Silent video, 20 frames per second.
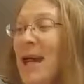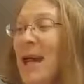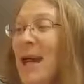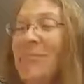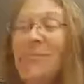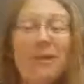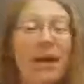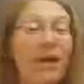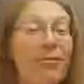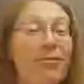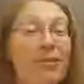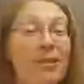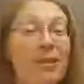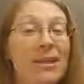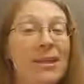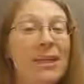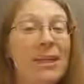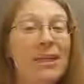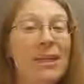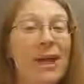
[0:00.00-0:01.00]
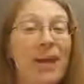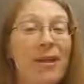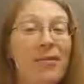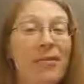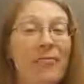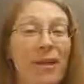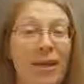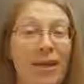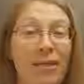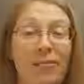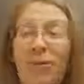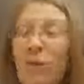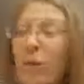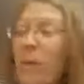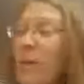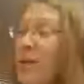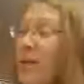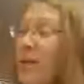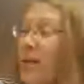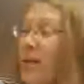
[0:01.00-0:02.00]
I'm definitely not a fan of the
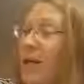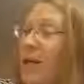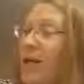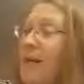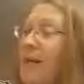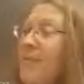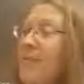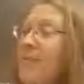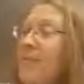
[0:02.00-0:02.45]
ordinary.